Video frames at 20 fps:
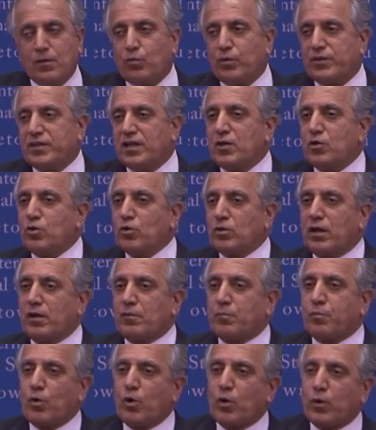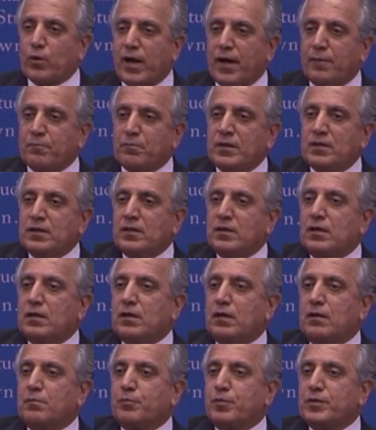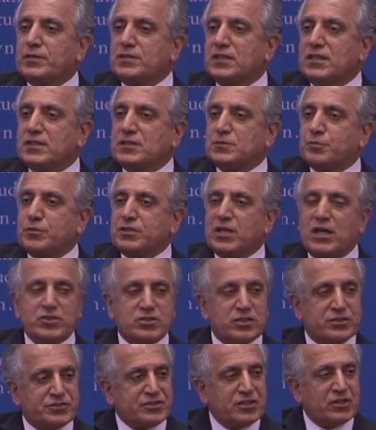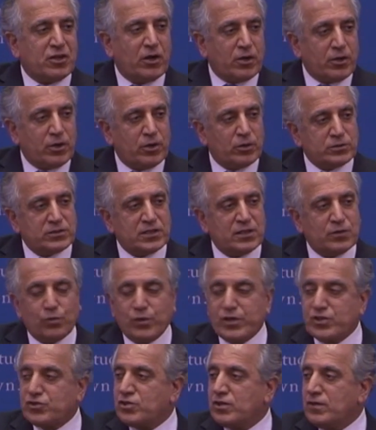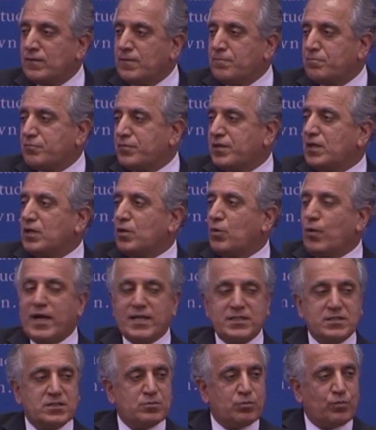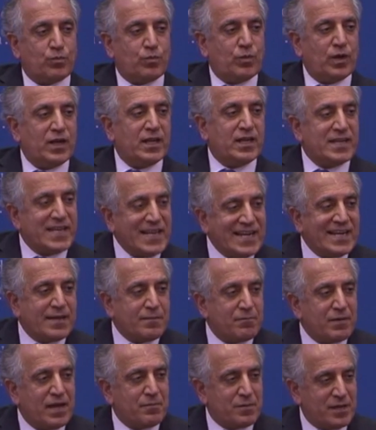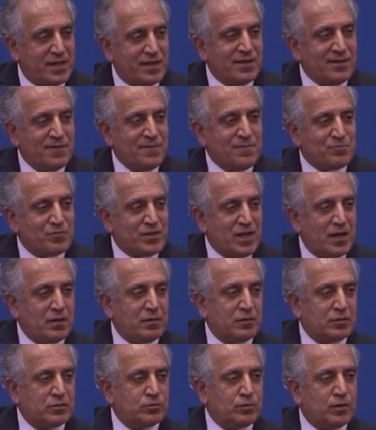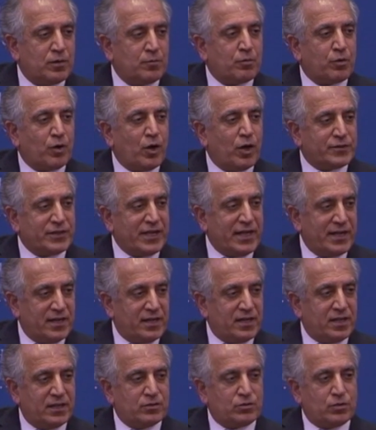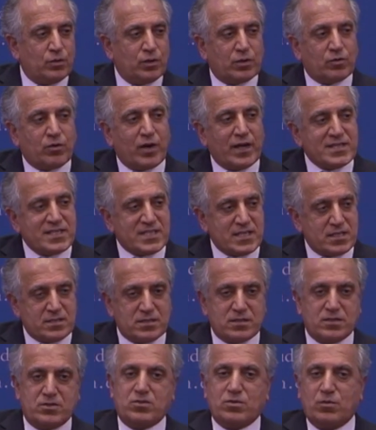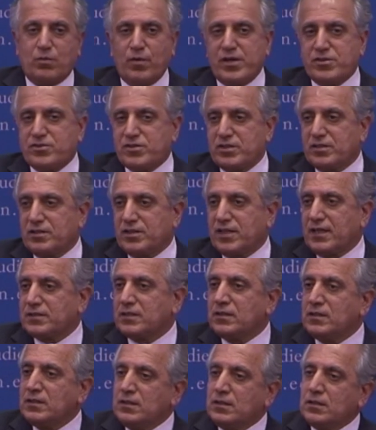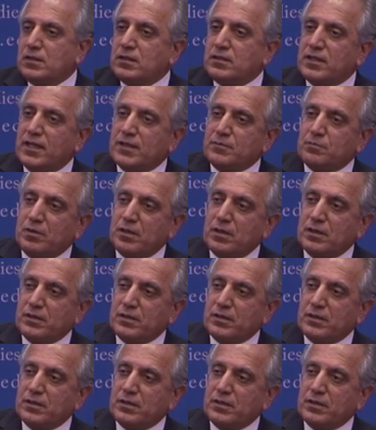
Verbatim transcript: with their nuclear program, presents potential scenarios in which the U.S. willy-nilly may be brought into a crisis situation that